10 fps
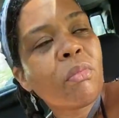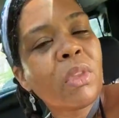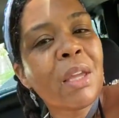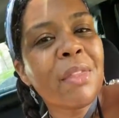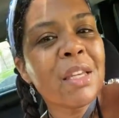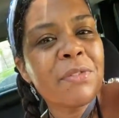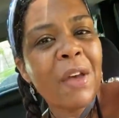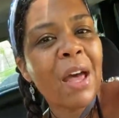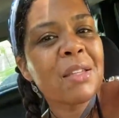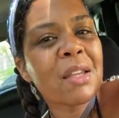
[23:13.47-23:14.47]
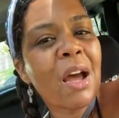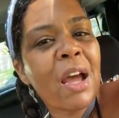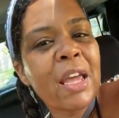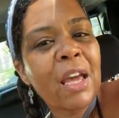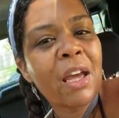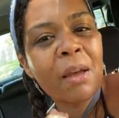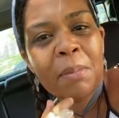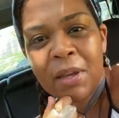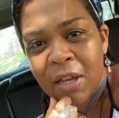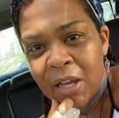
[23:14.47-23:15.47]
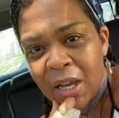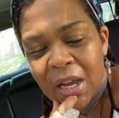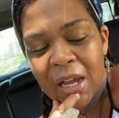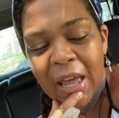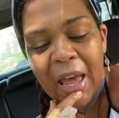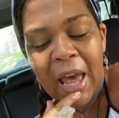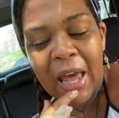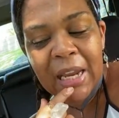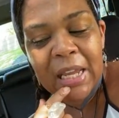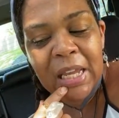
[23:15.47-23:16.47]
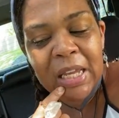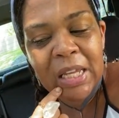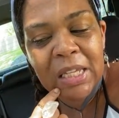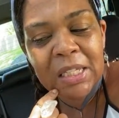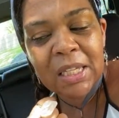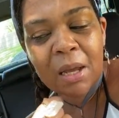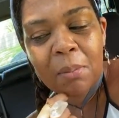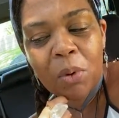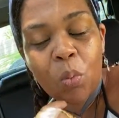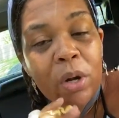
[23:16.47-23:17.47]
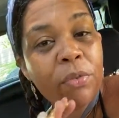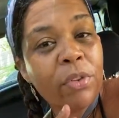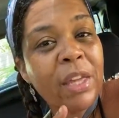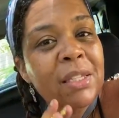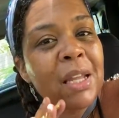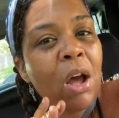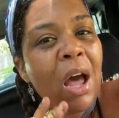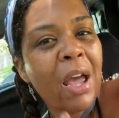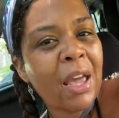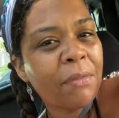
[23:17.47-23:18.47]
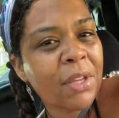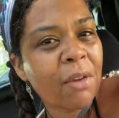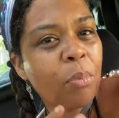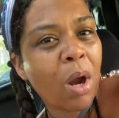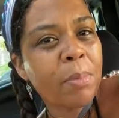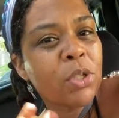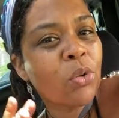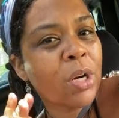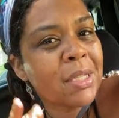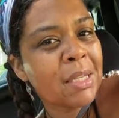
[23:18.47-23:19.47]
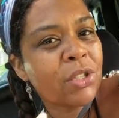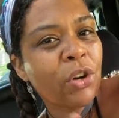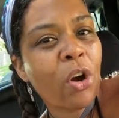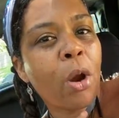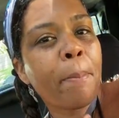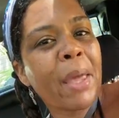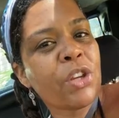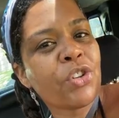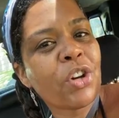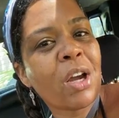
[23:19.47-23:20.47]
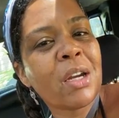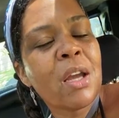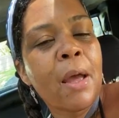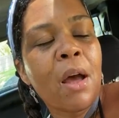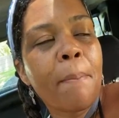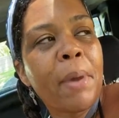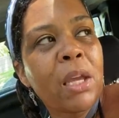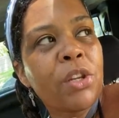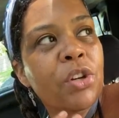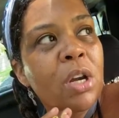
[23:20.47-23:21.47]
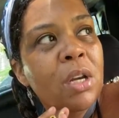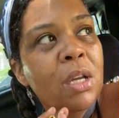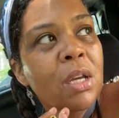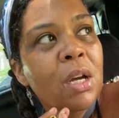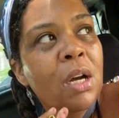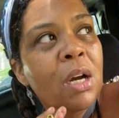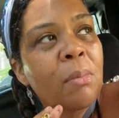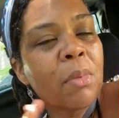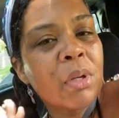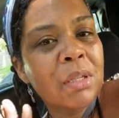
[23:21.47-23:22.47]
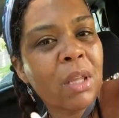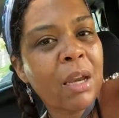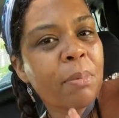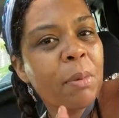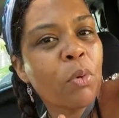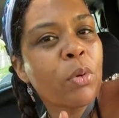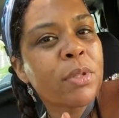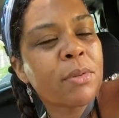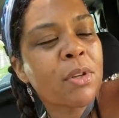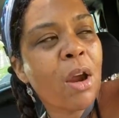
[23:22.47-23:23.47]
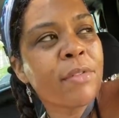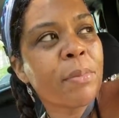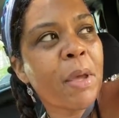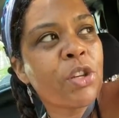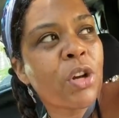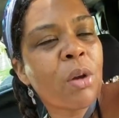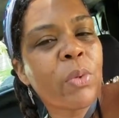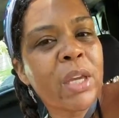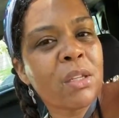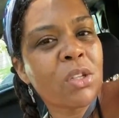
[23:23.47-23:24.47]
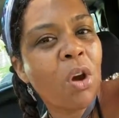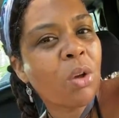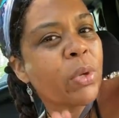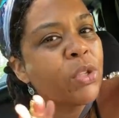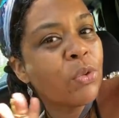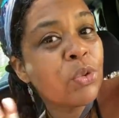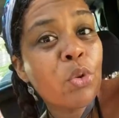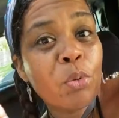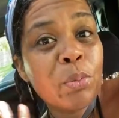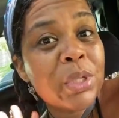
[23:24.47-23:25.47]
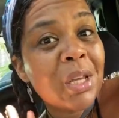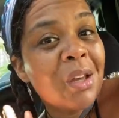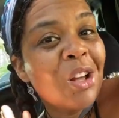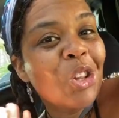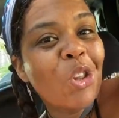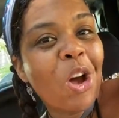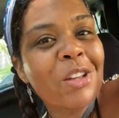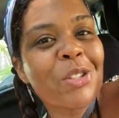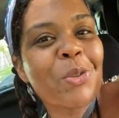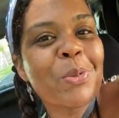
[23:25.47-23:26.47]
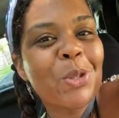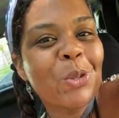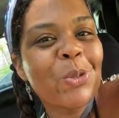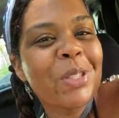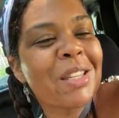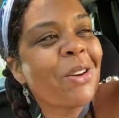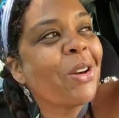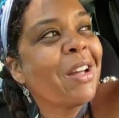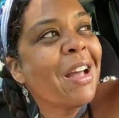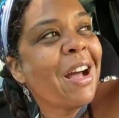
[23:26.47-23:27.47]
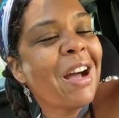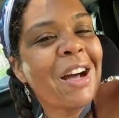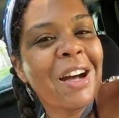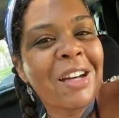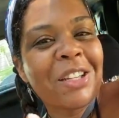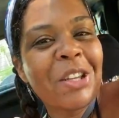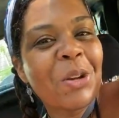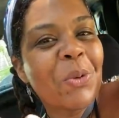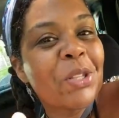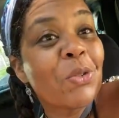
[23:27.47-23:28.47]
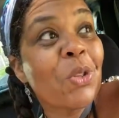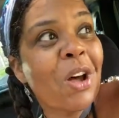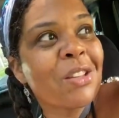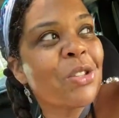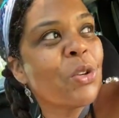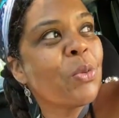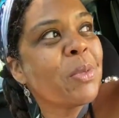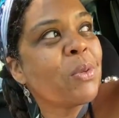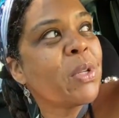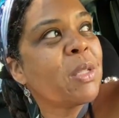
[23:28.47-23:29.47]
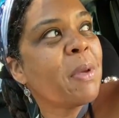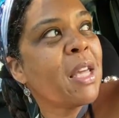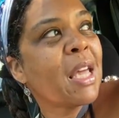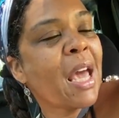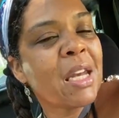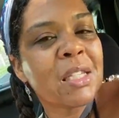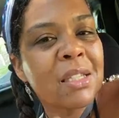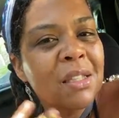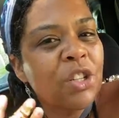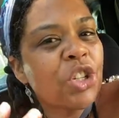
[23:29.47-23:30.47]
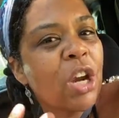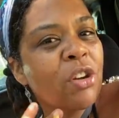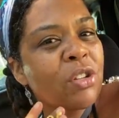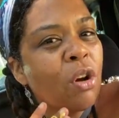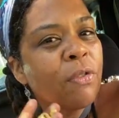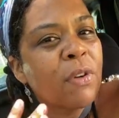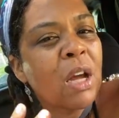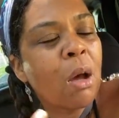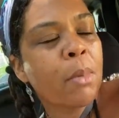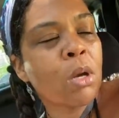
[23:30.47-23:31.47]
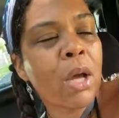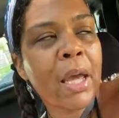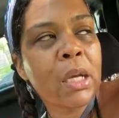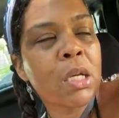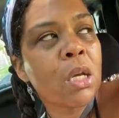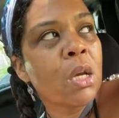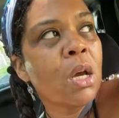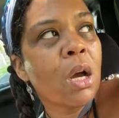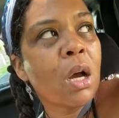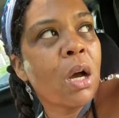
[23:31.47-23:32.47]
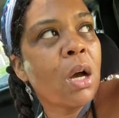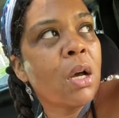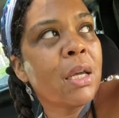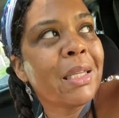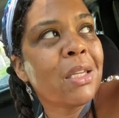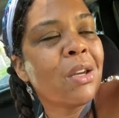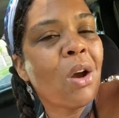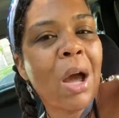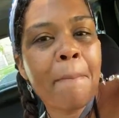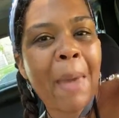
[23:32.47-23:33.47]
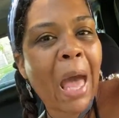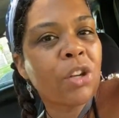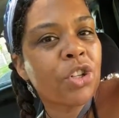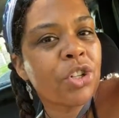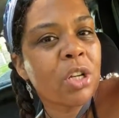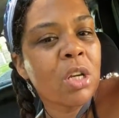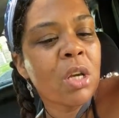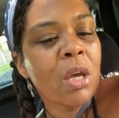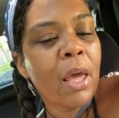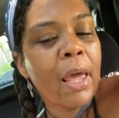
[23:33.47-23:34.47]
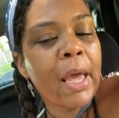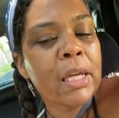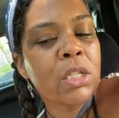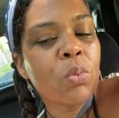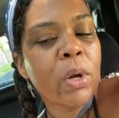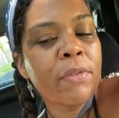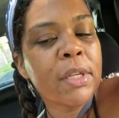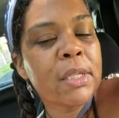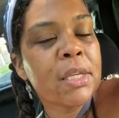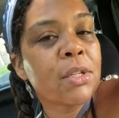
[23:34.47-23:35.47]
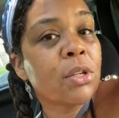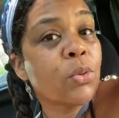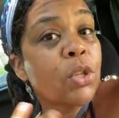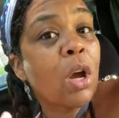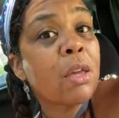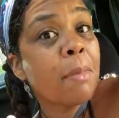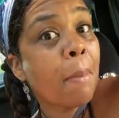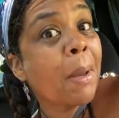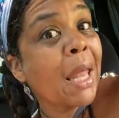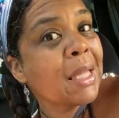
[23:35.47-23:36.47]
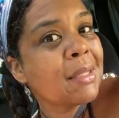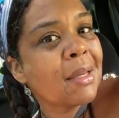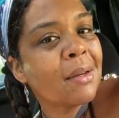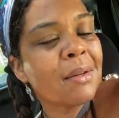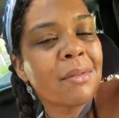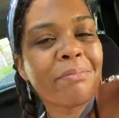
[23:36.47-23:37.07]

This fast, I am adding some wonderful things. Now, I have to give props to our C-Star on Patreon. Patreon, a lot of people who subscribe to Patreon, we do Zooms, long Zooms. Salutes here. We do long Zooms, we speak, and the shares are phenomenal and, unmatched. And one of the C-Stars was talking about plankton.